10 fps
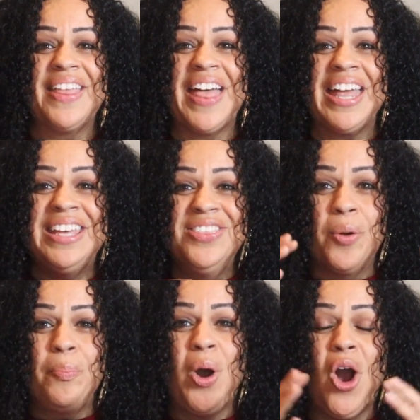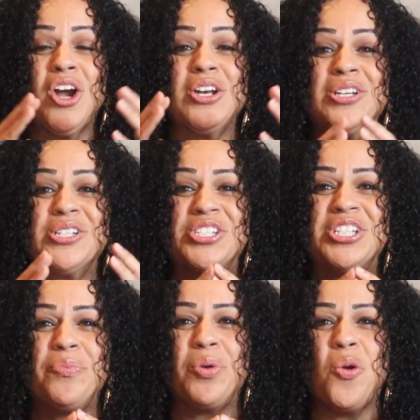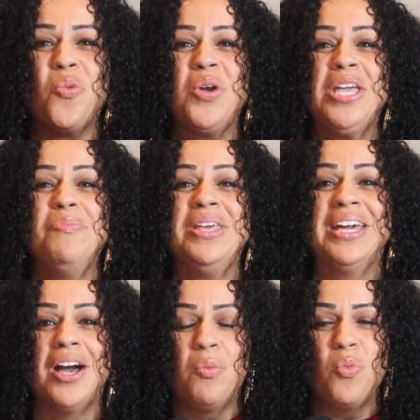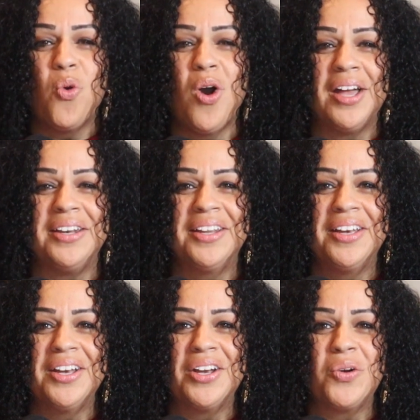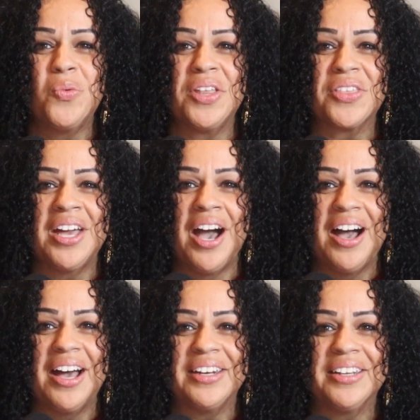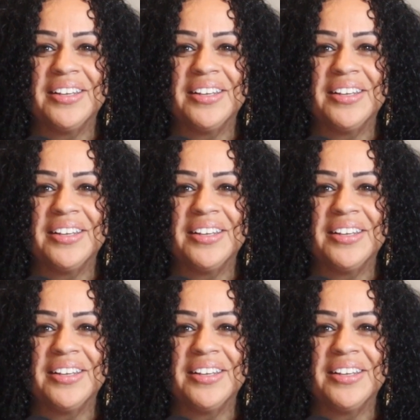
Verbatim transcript: that in the partnership we become one with God.